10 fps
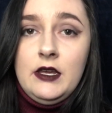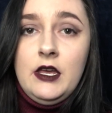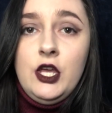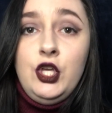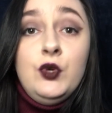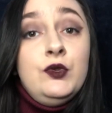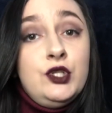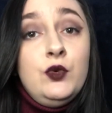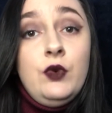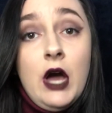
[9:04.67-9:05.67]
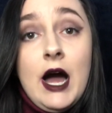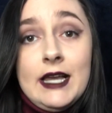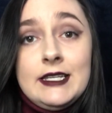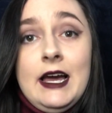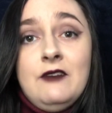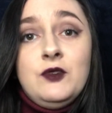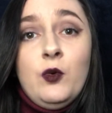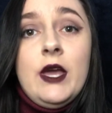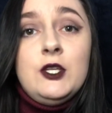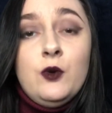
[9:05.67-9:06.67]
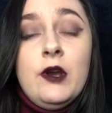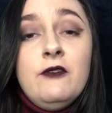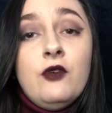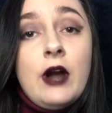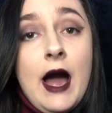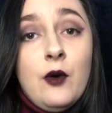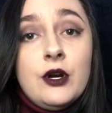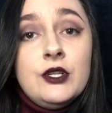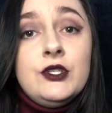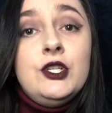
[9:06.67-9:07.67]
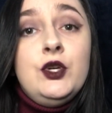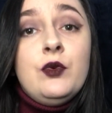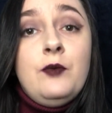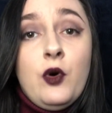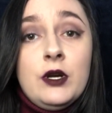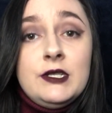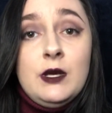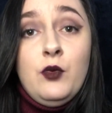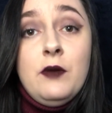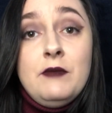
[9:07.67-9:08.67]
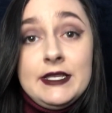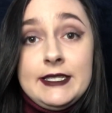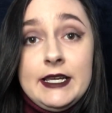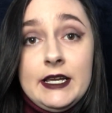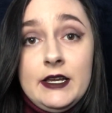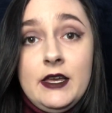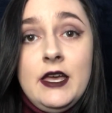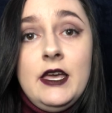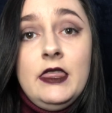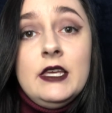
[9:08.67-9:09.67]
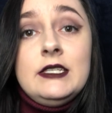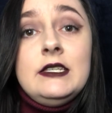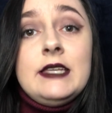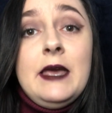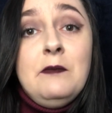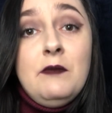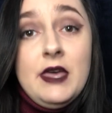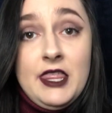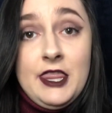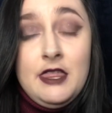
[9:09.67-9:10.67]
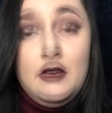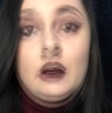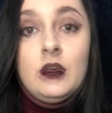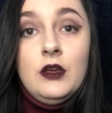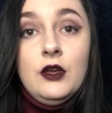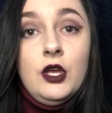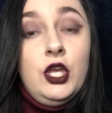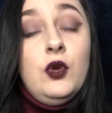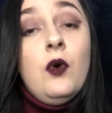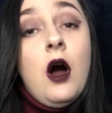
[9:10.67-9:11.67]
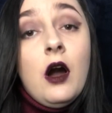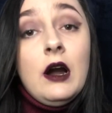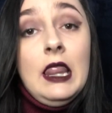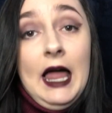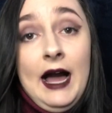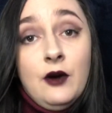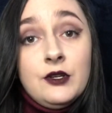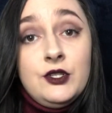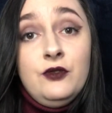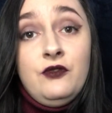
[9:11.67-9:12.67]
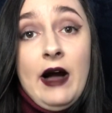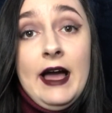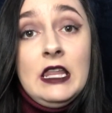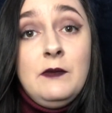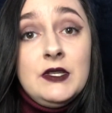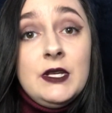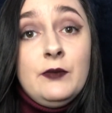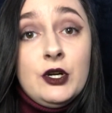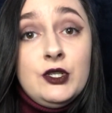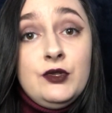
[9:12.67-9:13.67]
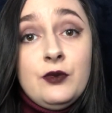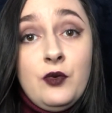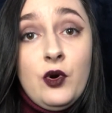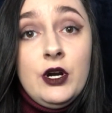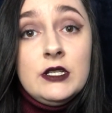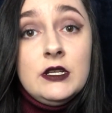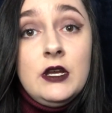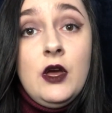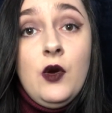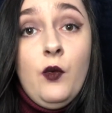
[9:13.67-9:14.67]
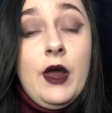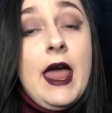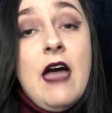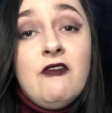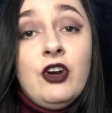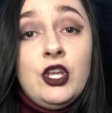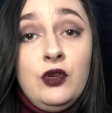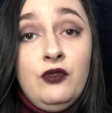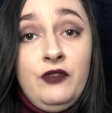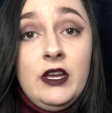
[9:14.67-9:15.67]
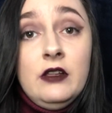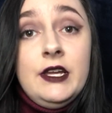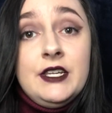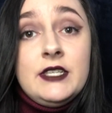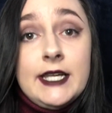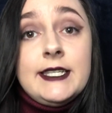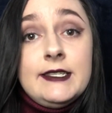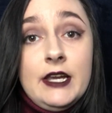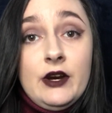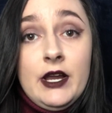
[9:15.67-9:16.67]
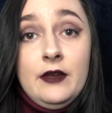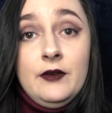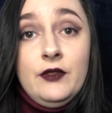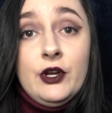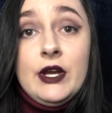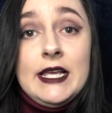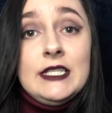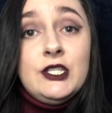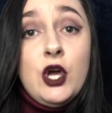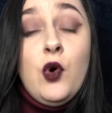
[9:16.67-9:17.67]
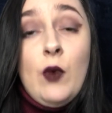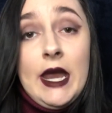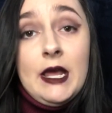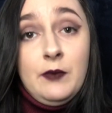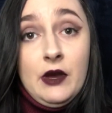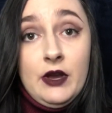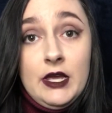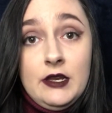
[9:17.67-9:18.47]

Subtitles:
You do not have to wait 24 hours to report someone missing. This is a myth. You are allowed to file a missing persons report whenever you feel it is necessary. There is no waiting period.